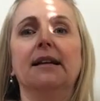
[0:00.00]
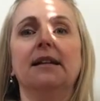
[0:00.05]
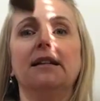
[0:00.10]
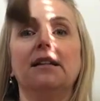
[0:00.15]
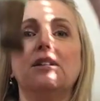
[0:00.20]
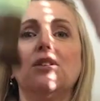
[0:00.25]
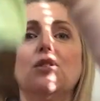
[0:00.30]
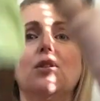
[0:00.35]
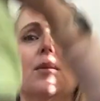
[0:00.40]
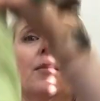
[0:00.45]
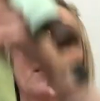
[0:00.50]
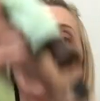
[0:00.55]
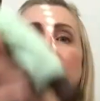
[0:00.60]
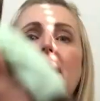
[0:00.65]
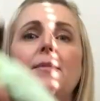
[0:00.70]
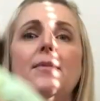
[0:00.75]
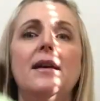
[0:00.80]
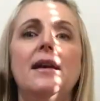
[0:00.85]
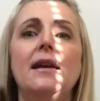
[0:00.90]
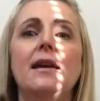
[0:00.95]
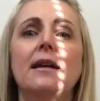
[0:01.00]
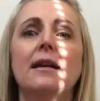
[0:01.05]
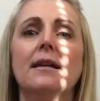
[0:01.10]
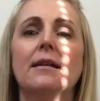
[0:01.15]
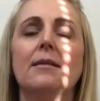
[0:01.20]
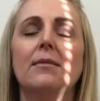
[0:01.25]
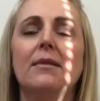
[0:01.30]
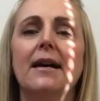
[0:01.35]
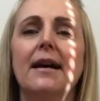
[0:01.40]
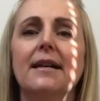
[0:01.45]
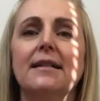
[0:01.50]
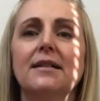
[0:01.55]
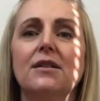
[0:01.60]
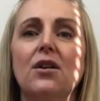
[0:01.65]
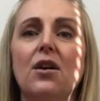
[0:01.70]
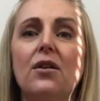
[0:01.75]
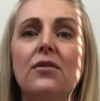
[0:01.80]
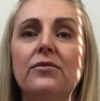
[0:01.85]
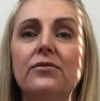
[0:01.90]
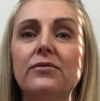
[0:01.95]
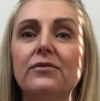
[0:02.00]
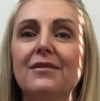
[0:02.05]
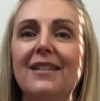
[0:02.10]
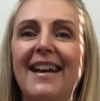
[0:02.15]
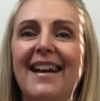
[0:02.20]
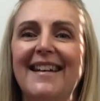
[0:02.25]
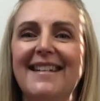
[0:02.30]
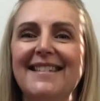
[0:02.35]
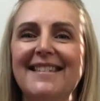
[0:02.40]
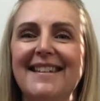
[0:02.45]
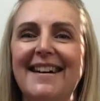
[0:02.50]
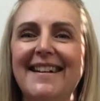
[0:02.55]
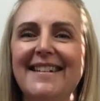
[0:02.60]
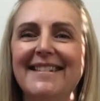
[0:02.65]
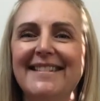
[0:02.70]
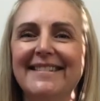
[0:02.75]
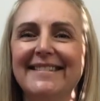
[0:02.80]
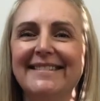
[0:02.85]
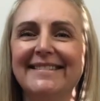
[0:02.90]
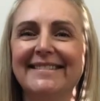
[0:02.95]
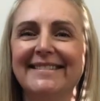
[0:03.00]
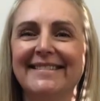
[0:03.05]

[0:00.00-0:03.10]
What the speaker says: Did your baby blast off out of sight?